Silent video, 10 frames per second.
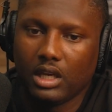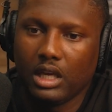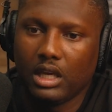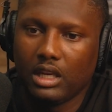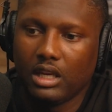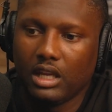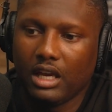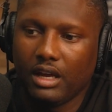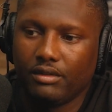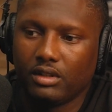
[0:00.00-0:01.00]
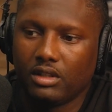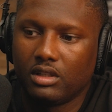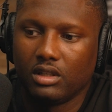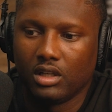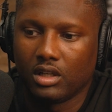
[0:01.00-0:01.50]
and they have
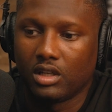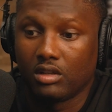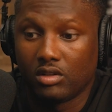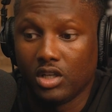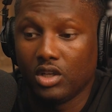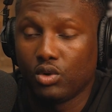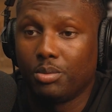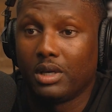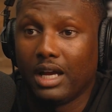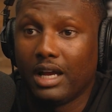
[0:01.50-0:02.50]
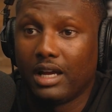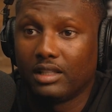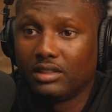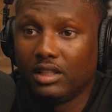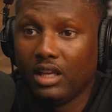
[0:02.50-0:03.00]
a good group of
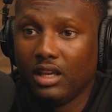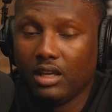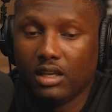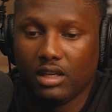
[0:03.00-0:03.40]
guys, and they,